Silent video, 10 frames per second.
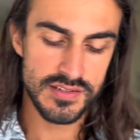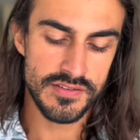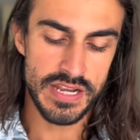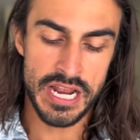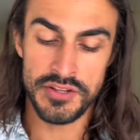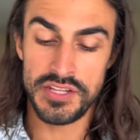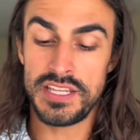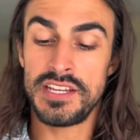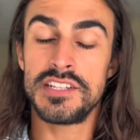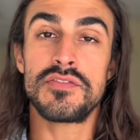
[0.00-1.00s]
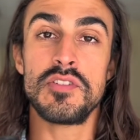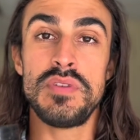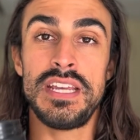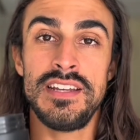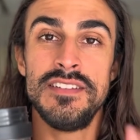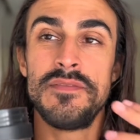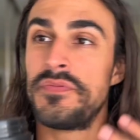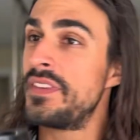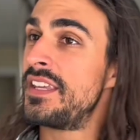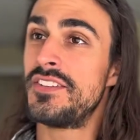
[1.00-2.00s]
Now the thing is, for me,
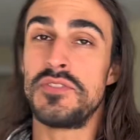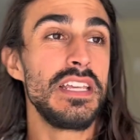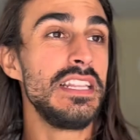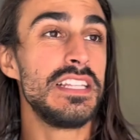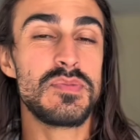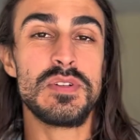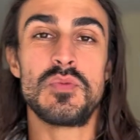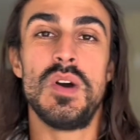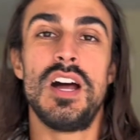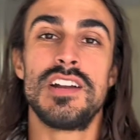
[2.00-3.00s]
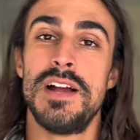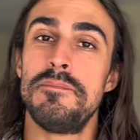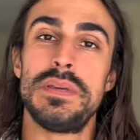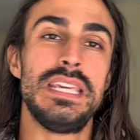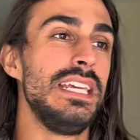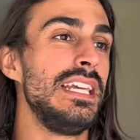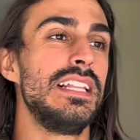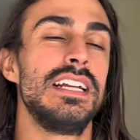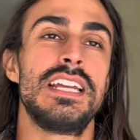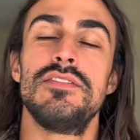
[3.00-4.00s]
drinking this much water, I'm peeing
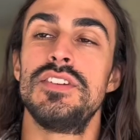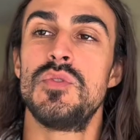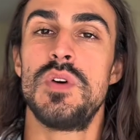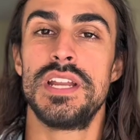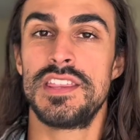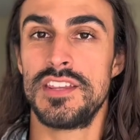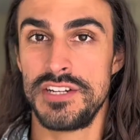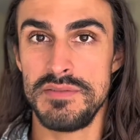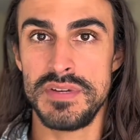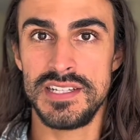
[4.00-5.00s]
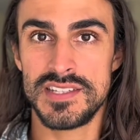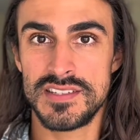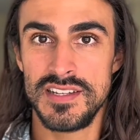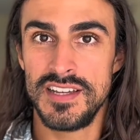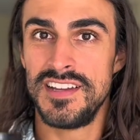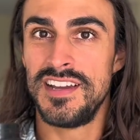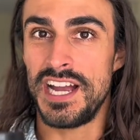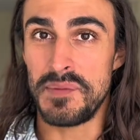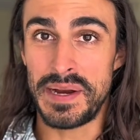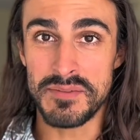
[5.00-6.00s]
like every 20-30 minutes. I
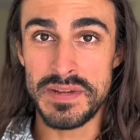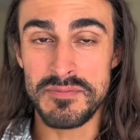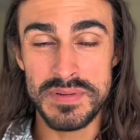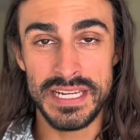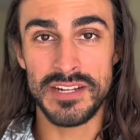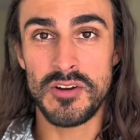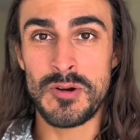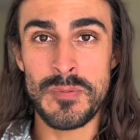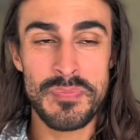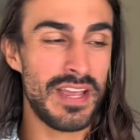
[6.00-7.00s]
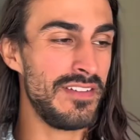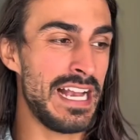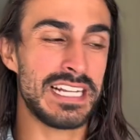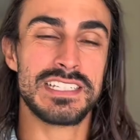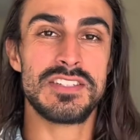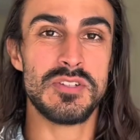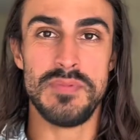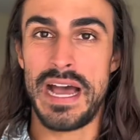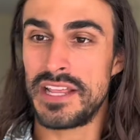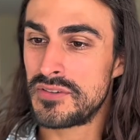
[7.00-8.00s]
recommend being at home, having access to a
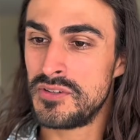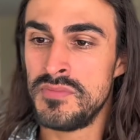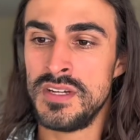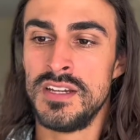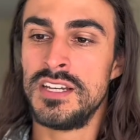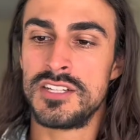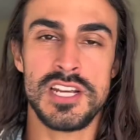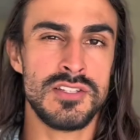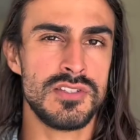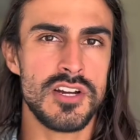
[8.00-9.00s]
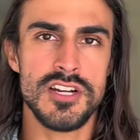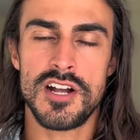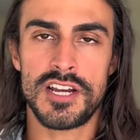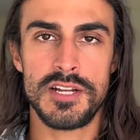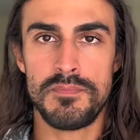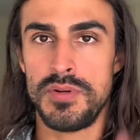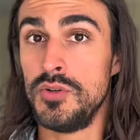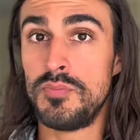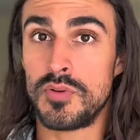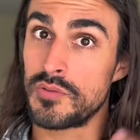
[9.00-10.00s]
bathroom. Chances are you're not going to
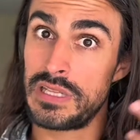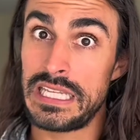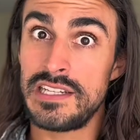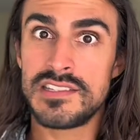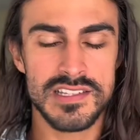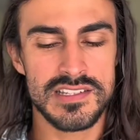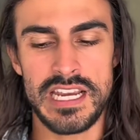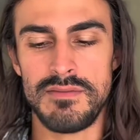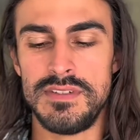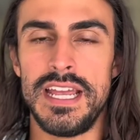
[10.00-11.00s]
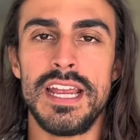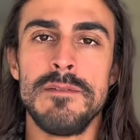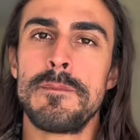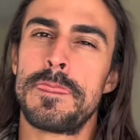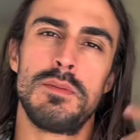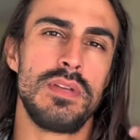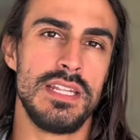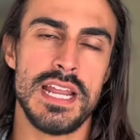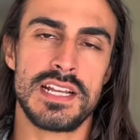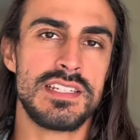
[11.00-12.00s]
poop or release the same day, be the
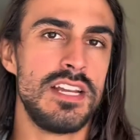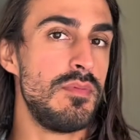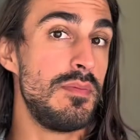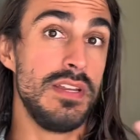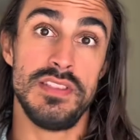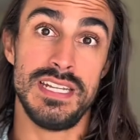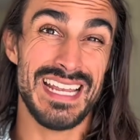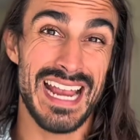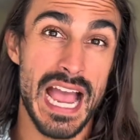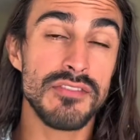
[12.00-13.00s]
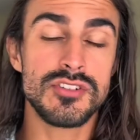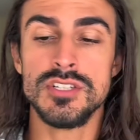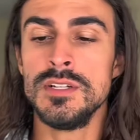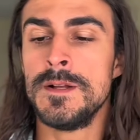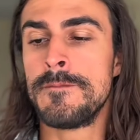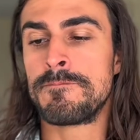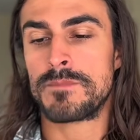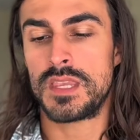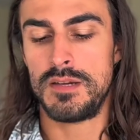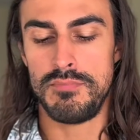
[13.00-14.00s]
next day or maybe even the day after.
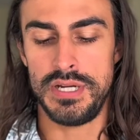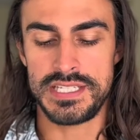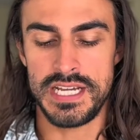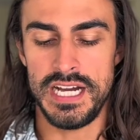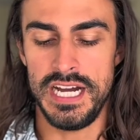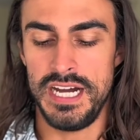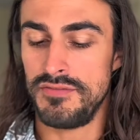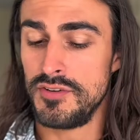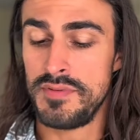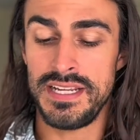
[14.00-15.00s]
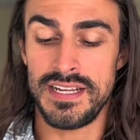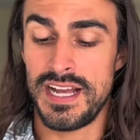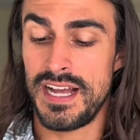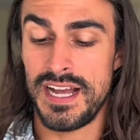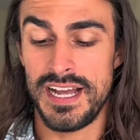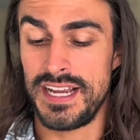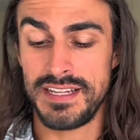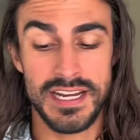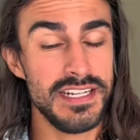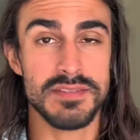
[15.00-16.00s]
But for me, I
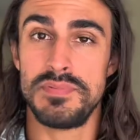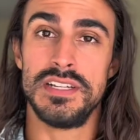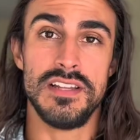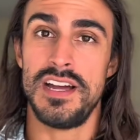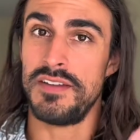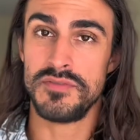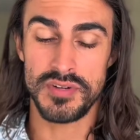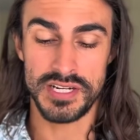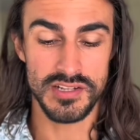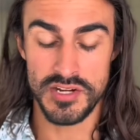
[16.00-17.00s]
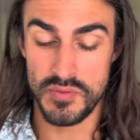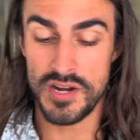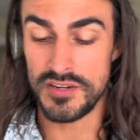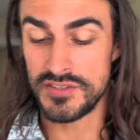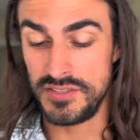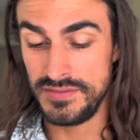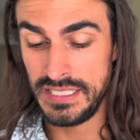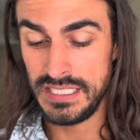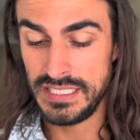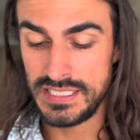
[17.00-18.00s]
need to pee a lot. I'm drinking a lot of water. So
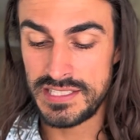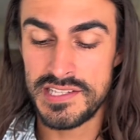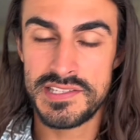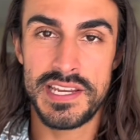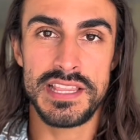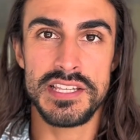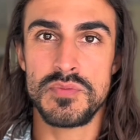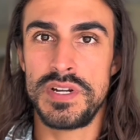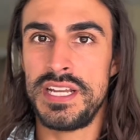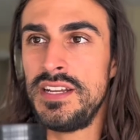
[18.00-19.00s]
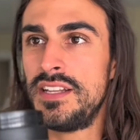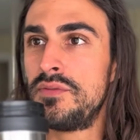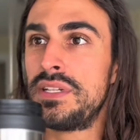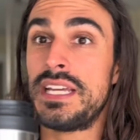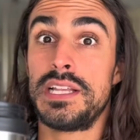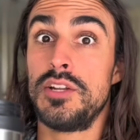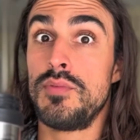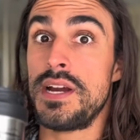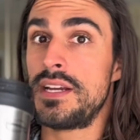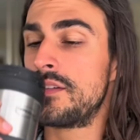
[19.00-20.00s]
let's just get this one in and then we take a little break.